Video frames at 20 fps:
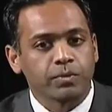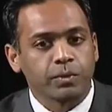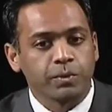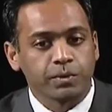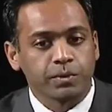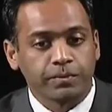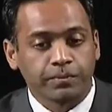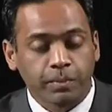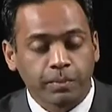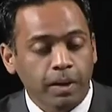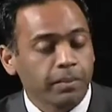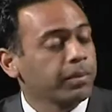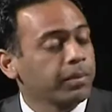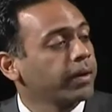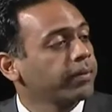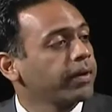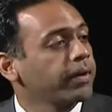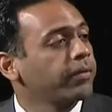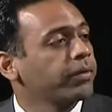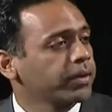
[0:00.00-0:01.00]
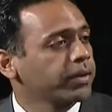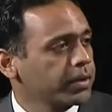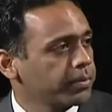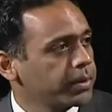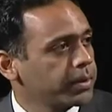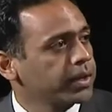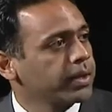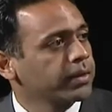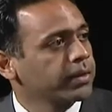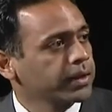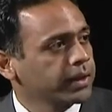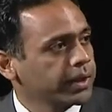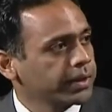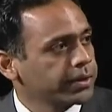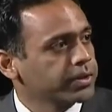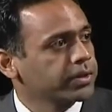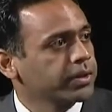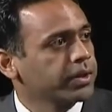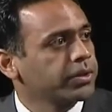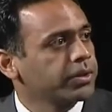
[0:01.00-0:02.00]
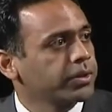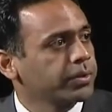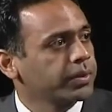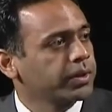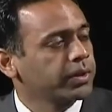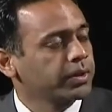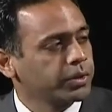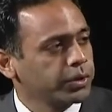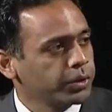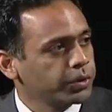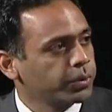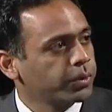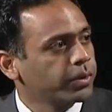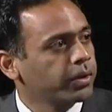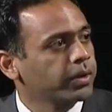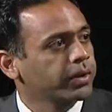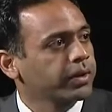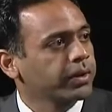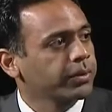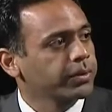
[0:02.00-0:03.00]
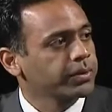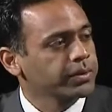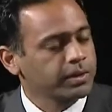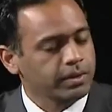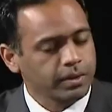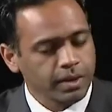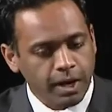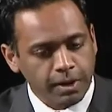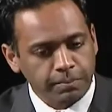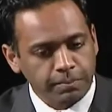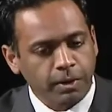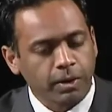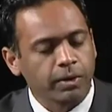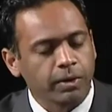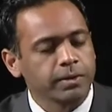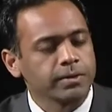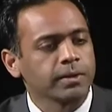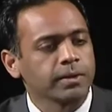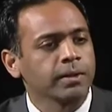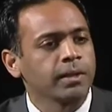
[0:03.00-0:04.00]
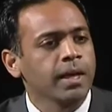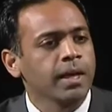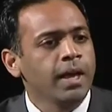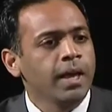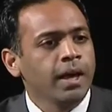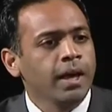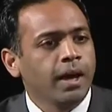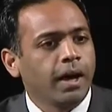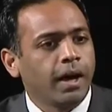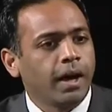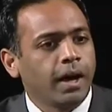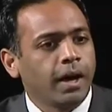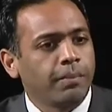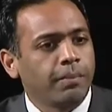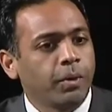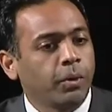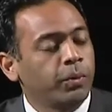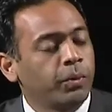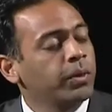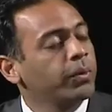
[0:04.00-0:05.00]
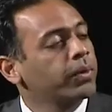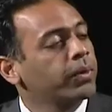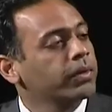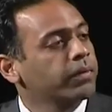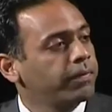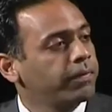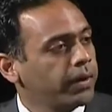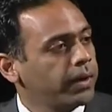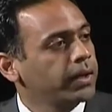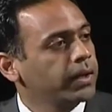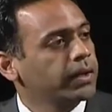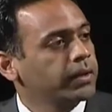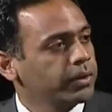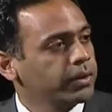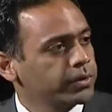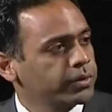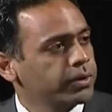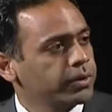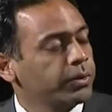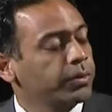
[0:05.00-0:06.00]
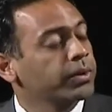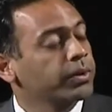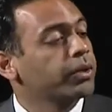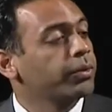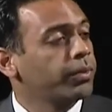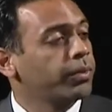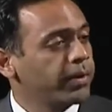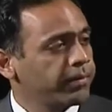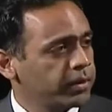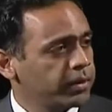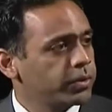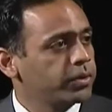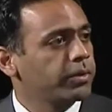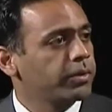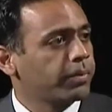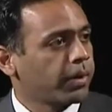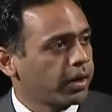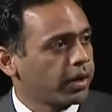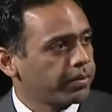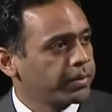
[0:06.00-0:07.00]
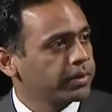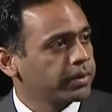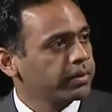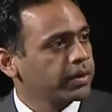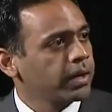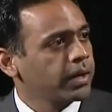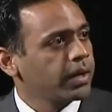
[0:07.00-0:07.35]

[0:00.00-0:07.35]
it, was, probably my favorite committee in the legislature. We did good work. It was nonpartisan, but we worked very closely with the revenue department.